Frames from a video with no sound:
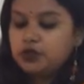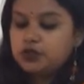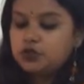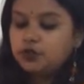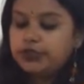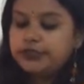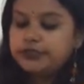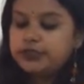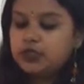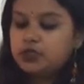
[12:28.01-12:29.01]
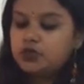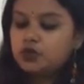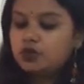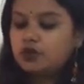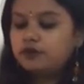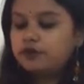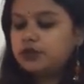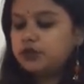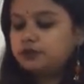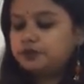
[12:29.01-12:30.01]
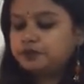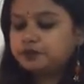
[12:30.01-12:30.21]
So in second row of the